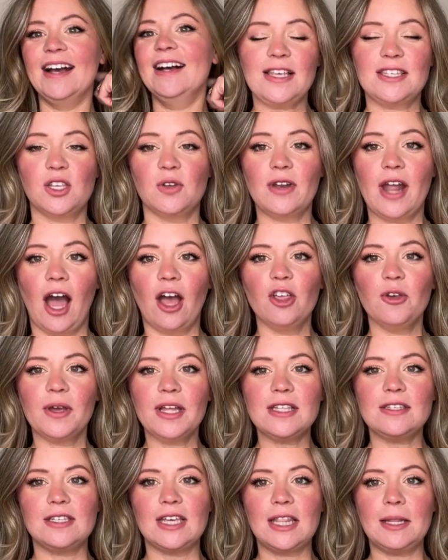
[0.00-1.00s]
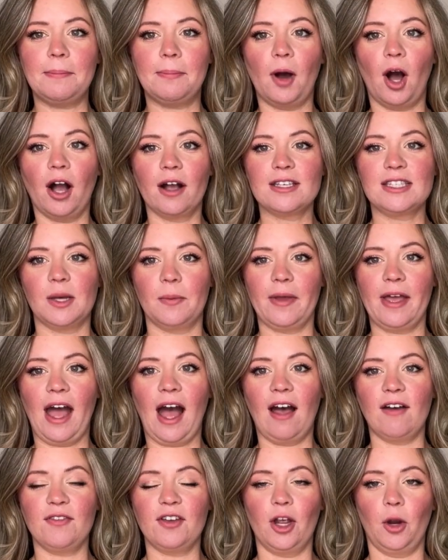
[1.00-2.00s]
so now you can see the box that we
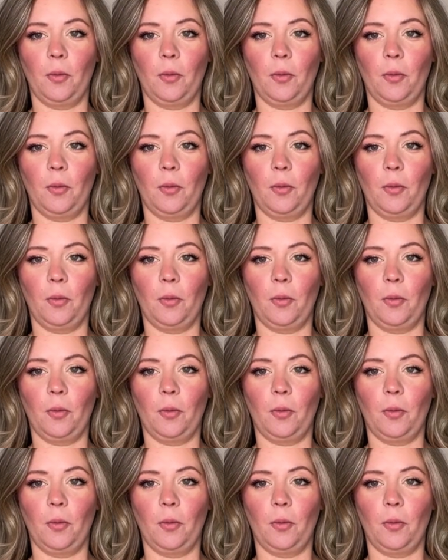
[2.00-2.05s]
have here.